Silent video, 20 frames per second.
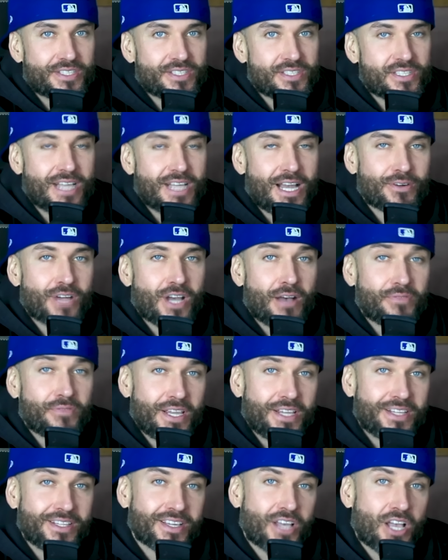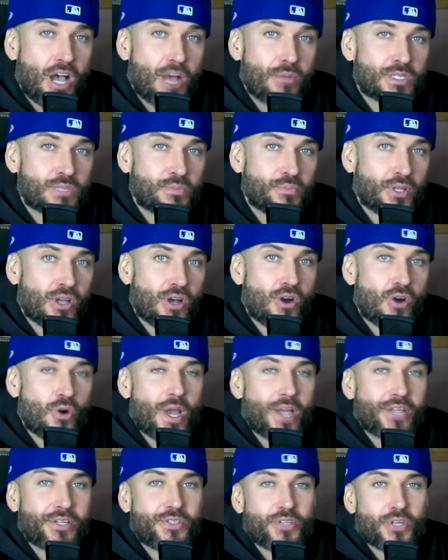Sound off in the comments below
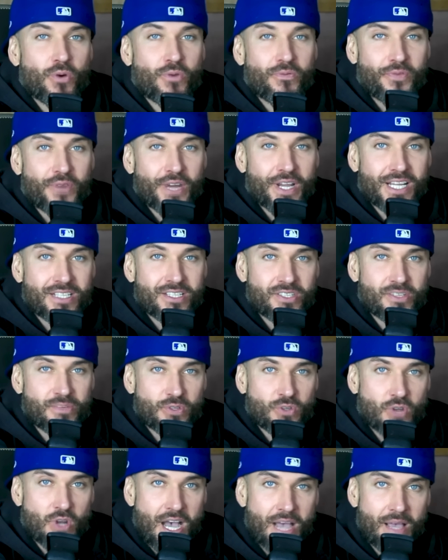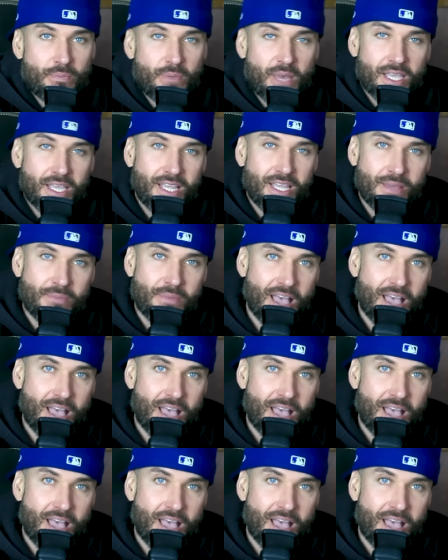and don't forget to subscribe by hitting my